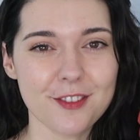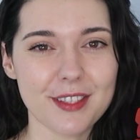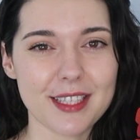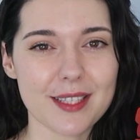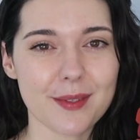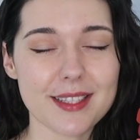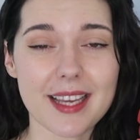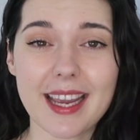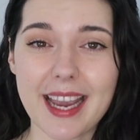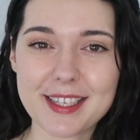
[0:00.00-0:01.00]
for these ones,
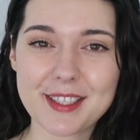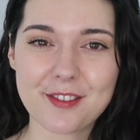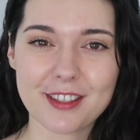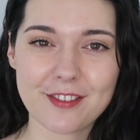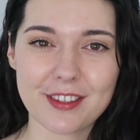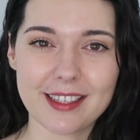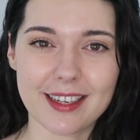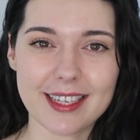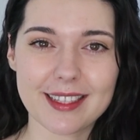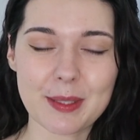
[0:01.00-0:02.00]
I actually really
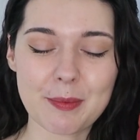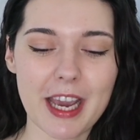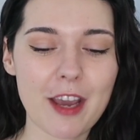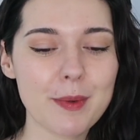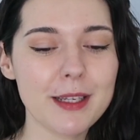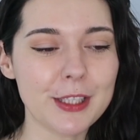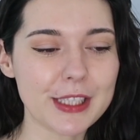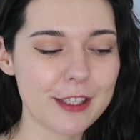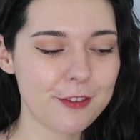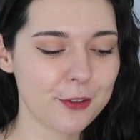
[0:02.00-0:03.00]
like them. I have been
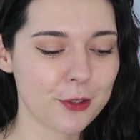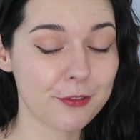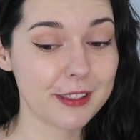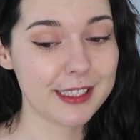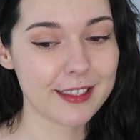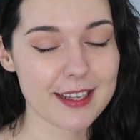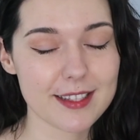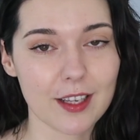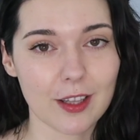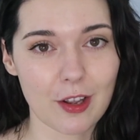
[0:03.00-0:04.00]
looking for really nice
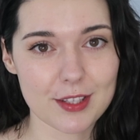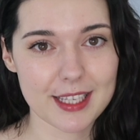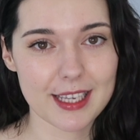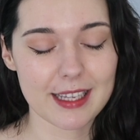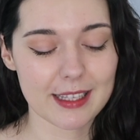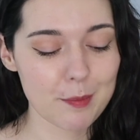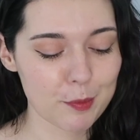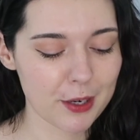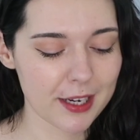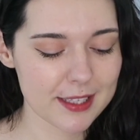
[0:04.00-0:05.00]
glossy lip
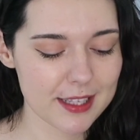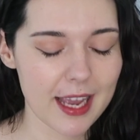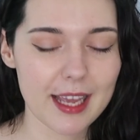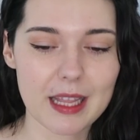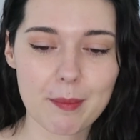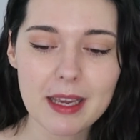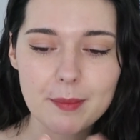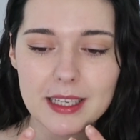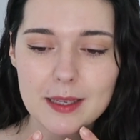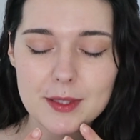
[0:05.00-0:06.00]
products that make
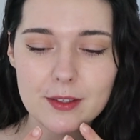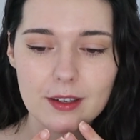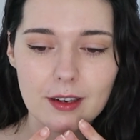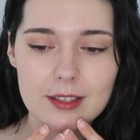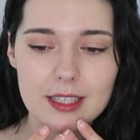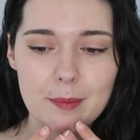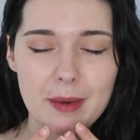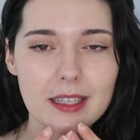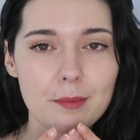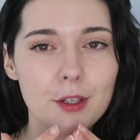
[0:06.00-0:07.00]
my lips look glossy,
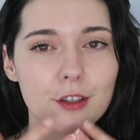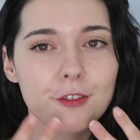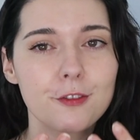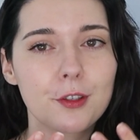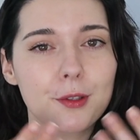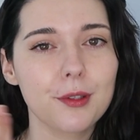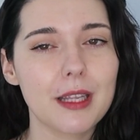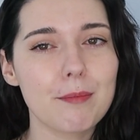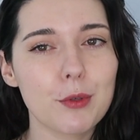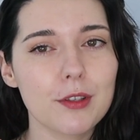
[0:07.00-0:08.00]
make them look full
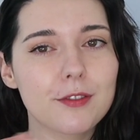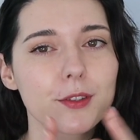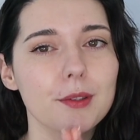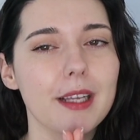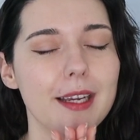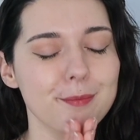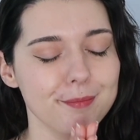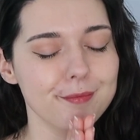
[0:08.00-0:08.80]
and beautiful and